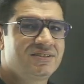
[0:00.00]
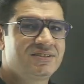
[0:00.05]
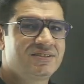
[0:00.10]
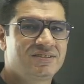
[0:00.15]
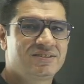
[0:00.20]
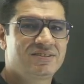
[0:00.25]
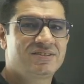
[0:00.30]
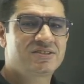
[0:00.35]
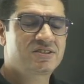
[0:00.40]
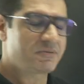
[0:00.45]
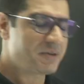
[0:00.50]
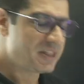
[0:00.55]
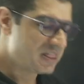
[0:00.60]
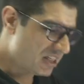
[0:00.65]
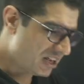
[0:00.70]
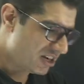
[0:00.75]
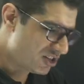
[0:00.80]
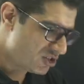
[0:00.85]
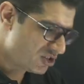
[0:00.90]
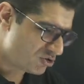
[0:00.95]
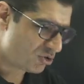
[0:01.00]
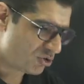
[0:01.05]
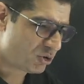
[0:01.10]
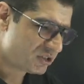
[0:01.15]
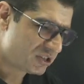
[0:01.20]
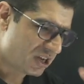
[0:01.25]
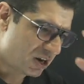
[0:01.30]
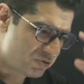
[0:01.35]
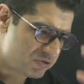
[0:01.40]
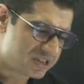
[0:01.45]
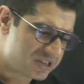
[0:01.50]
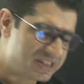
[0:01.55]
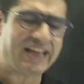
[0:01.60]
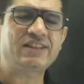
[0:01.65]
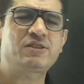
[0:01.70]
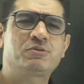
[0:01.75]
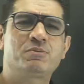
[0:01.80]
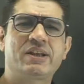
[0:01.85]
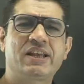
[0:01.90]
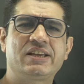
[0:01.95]
So when there is no sound, that's
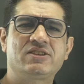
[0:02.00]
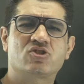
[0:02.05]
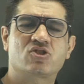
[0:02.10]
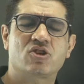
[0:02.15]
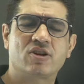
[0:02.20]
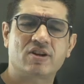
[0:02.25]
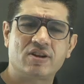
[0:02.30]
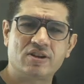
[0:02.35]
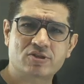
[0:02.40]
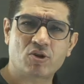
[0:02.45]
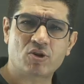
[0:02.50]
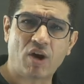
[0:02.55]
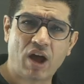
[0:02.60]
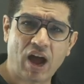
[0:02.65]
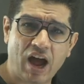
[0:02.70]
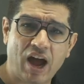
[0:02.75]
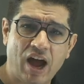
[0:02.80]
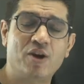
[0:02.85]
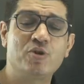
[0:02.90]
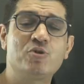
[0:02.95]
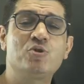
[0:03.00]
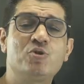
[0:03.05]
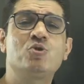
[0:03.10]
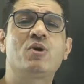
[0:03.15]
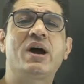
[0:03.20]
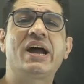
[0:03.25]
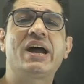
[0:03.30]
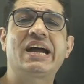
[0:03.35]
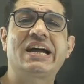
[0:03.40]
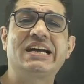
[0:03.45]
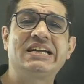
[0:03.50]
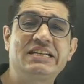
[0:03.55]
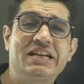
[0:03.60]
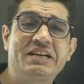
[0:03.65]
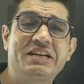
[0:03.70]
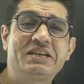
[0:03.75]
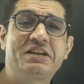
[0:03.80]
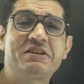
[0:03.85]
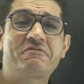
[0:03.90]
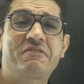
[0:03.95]
when I struggle. So how do I
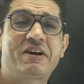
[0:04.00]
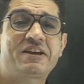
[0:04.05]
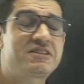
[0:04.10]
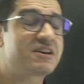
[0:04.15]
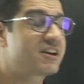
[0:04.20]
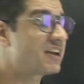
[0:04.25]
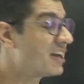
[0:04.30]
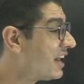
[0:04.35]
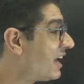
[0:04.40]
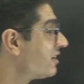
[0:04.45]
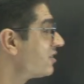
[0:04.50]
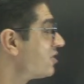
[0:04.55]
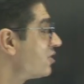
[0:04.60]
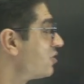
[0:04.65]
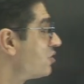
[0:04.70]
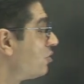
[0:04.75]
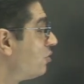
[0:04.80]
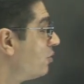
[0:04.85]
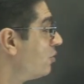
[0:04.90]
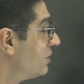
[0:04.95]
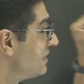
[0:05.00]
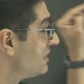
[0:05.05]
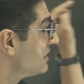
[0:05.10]
identify the correct tones